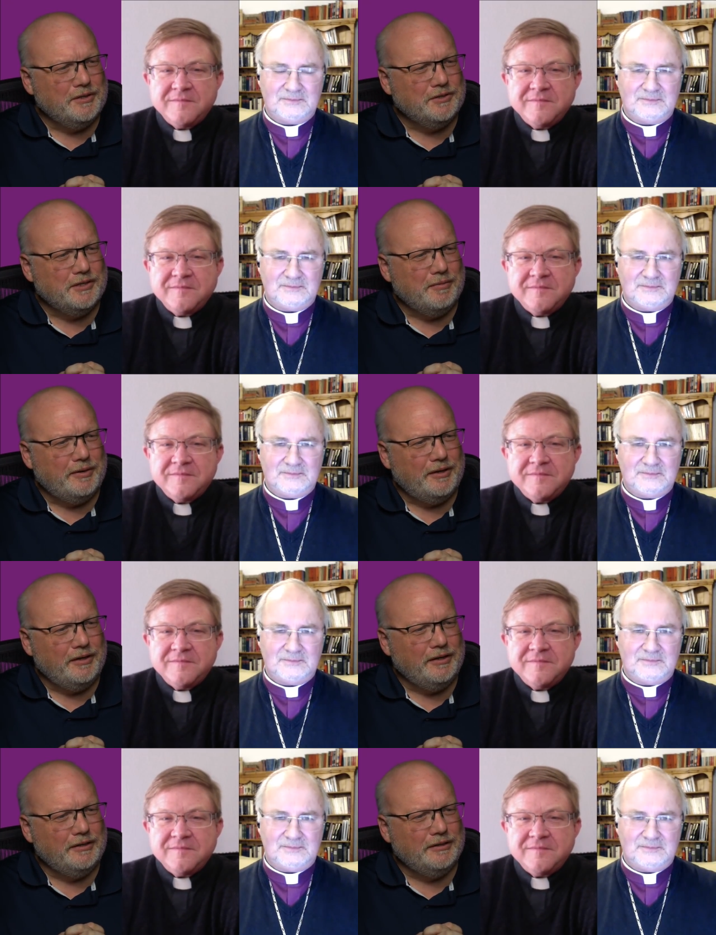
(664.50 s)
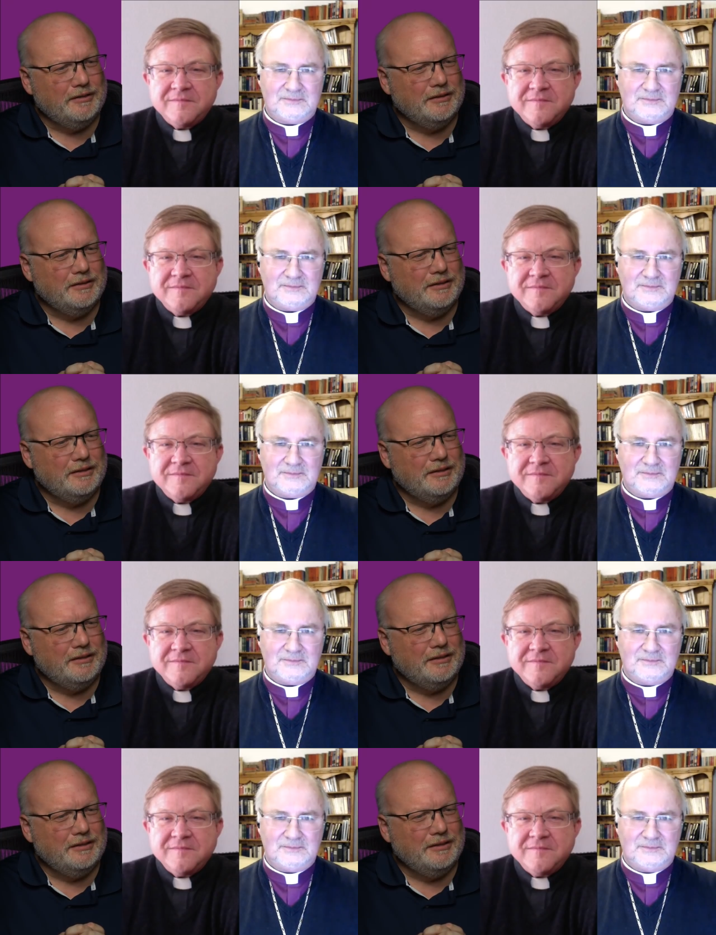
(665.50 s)
Speaker 1: to seminary.
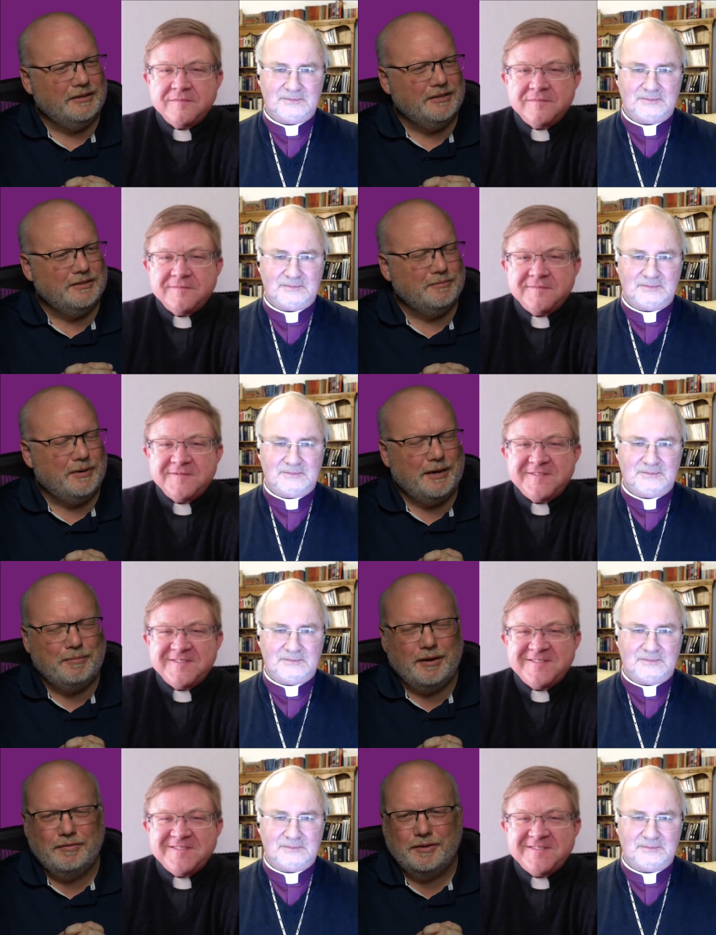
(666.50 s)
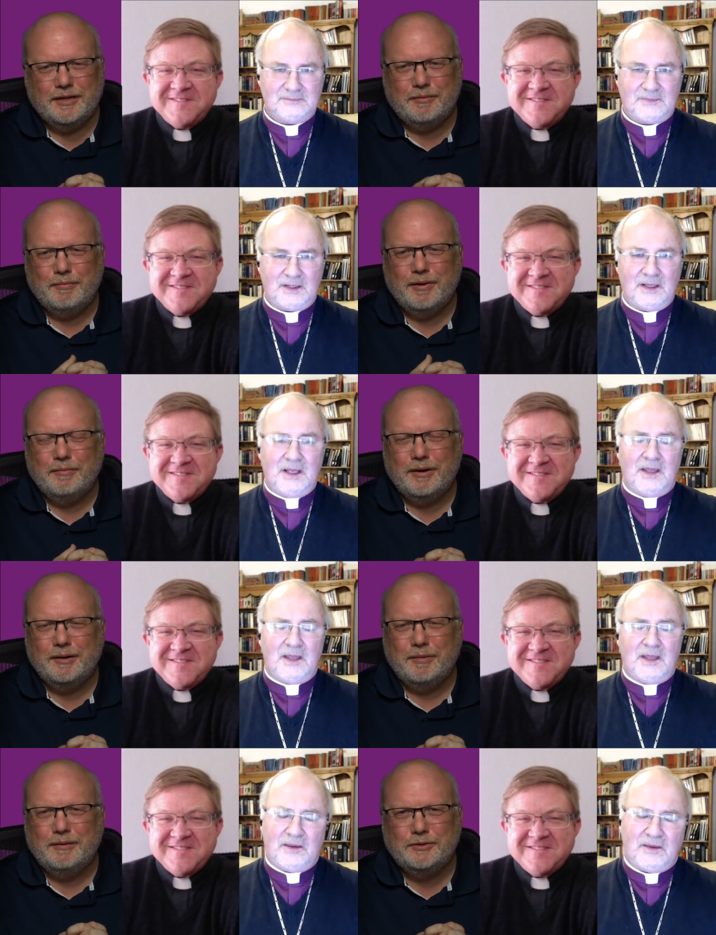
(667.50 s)
Doesn't pop off the top of my
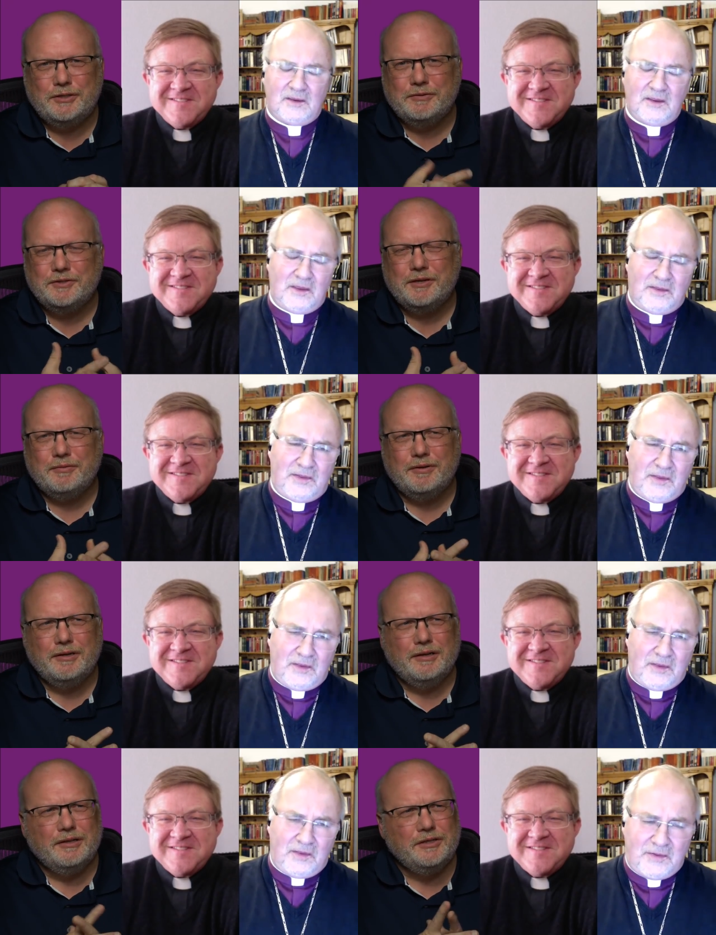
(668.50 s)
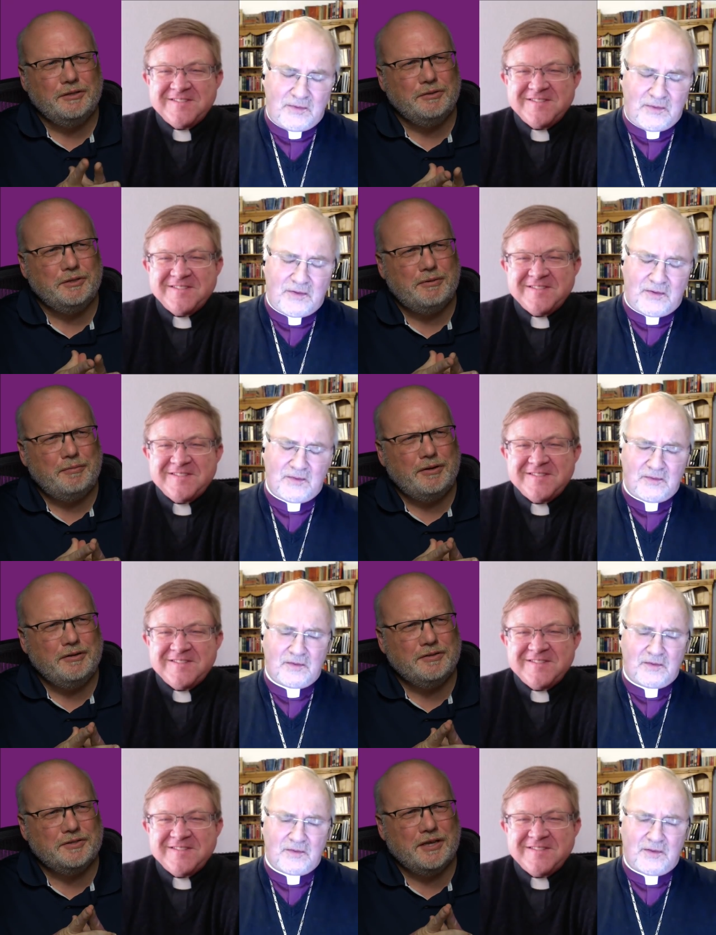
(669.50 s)
mind, but I'm sure it was someone. Do you, do you remember?
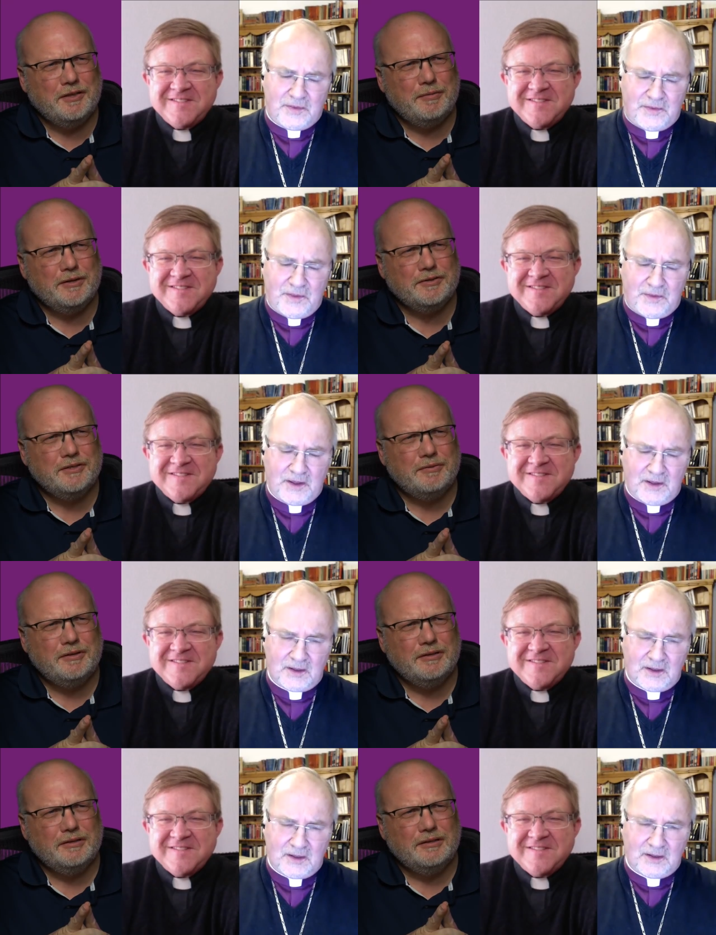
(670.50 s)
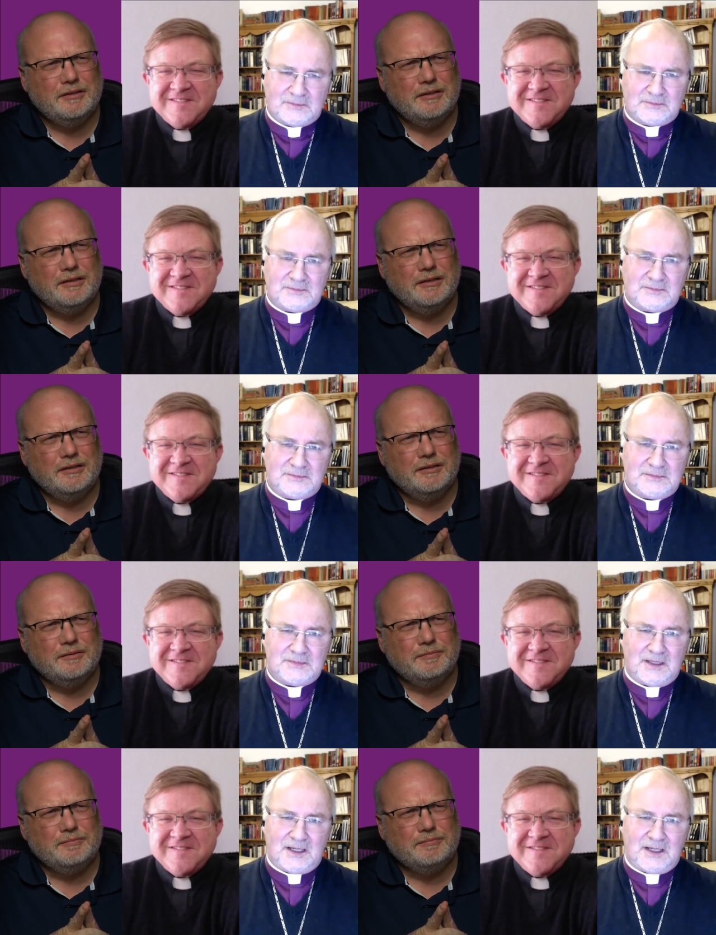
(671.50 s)
Is
Speaker 2: South the, America somewhere? Thing,
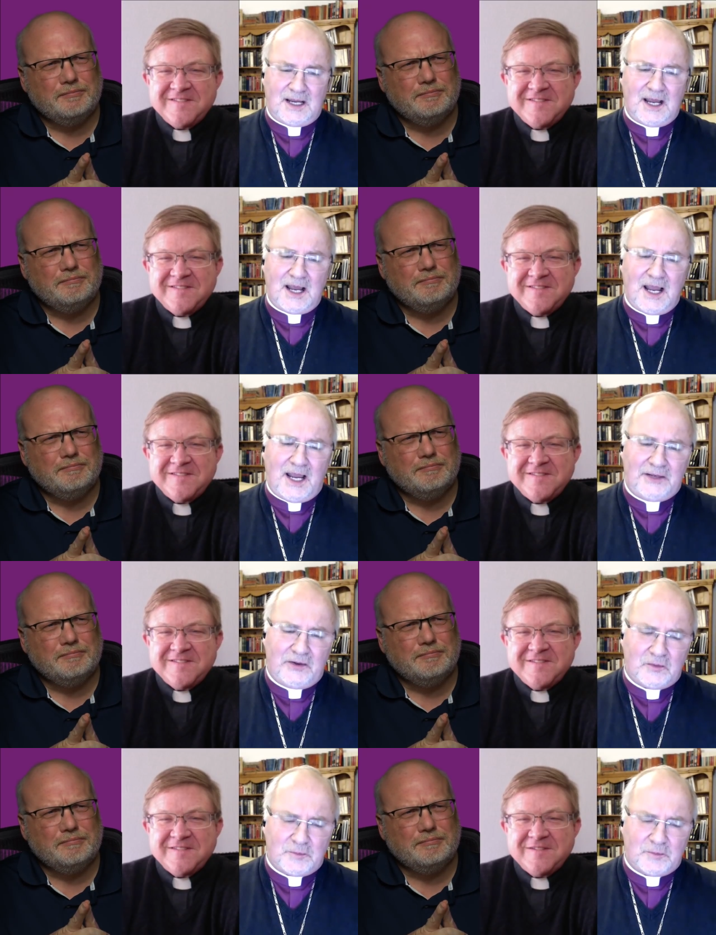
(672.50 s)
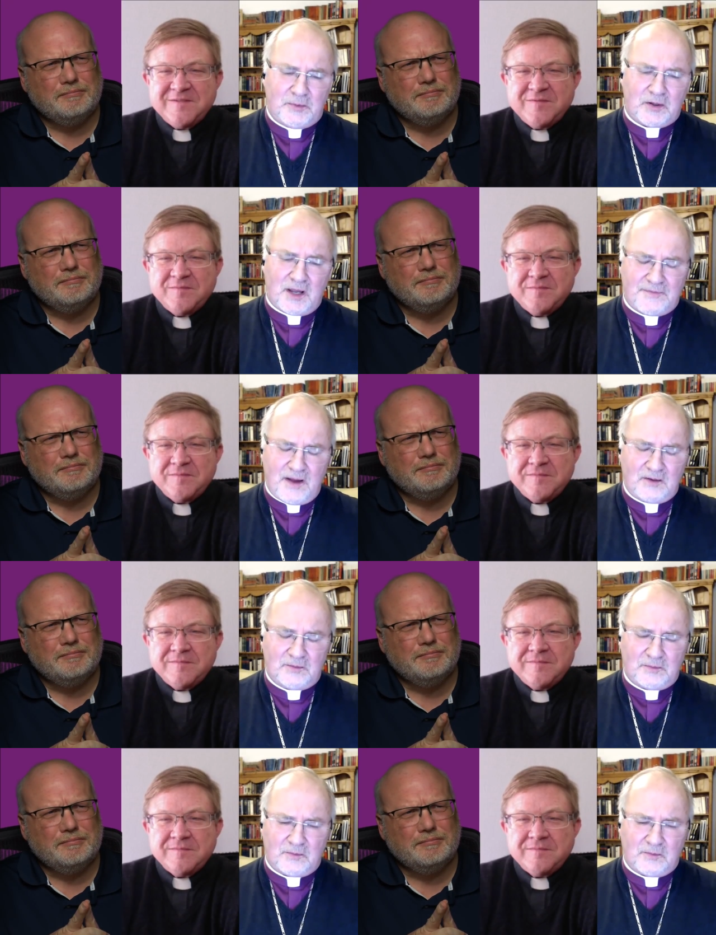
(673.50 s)
I, I don't, but the book I
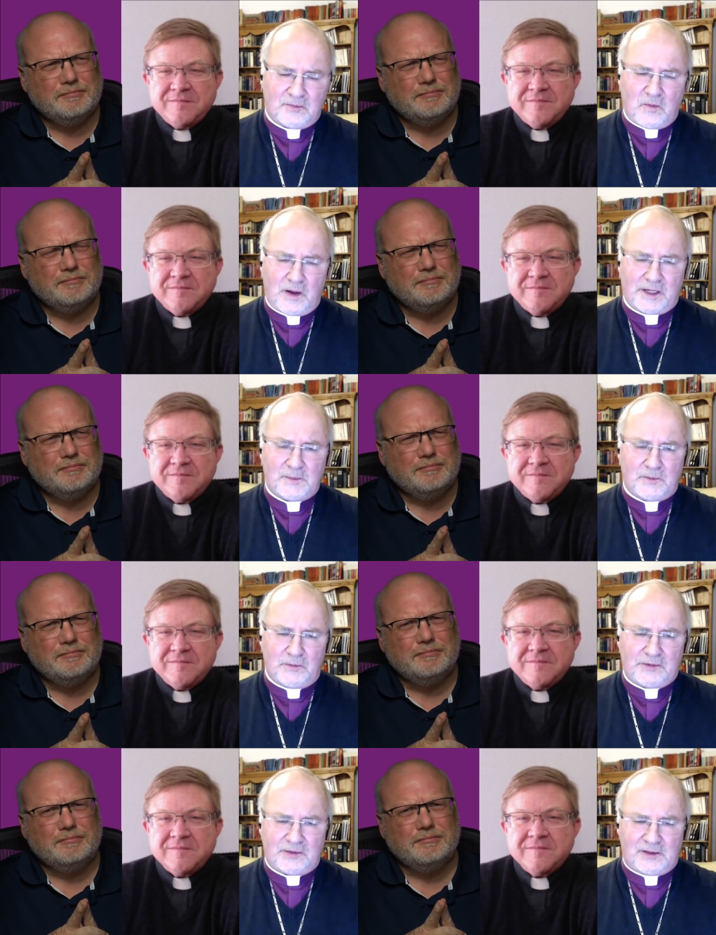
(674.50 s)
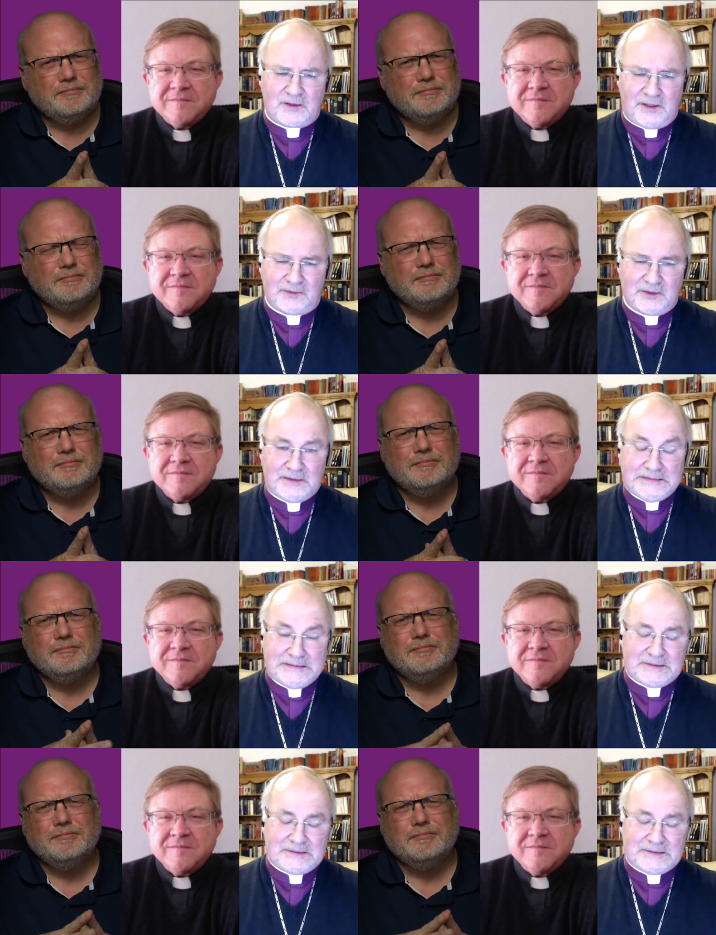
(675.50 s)
found quite helpful recently is